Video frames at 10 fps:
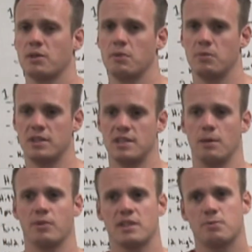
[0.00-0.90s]
wanting to be
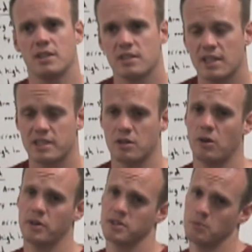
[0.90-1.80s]
deep. That's because that's the
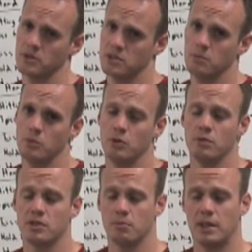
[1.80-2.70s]
hardest motion
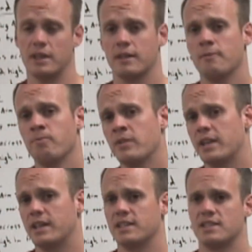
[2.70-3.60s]
to make
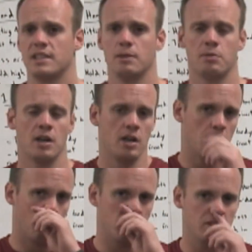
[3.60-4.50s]
is deep.
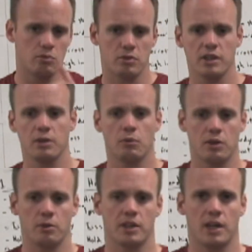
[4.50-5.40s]
What you really
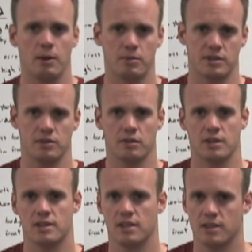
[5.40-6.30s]
want to accomplish, and you're
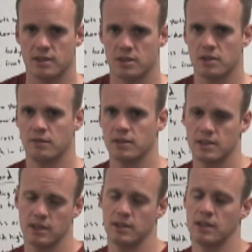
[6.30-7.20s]
going to see this in serving
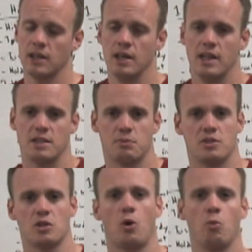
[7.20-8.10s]
technique, is we
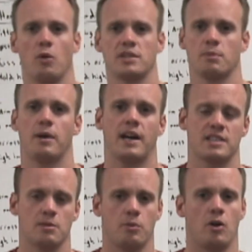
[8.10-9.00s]
don't want to
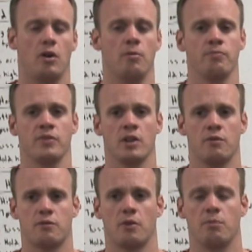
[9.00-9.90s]
pass the ball
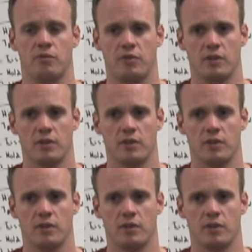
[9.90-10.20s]
from